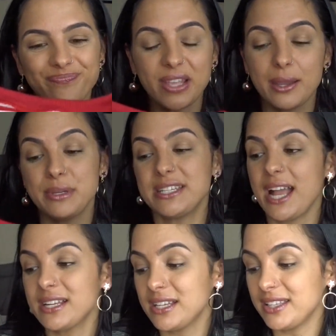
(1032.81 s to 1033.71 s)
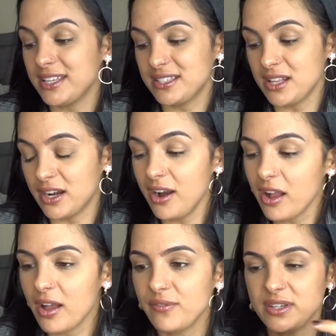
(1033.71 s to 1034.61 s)
I mean, technically it's not a
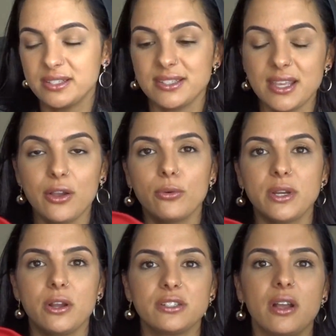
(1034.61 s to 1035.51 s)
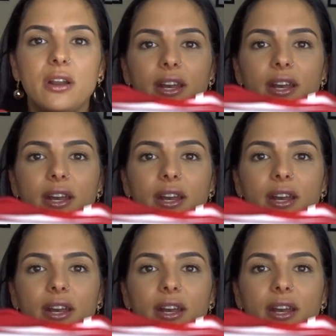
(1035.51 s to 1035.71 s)
knockoff, it doesn't say Comme des Garçons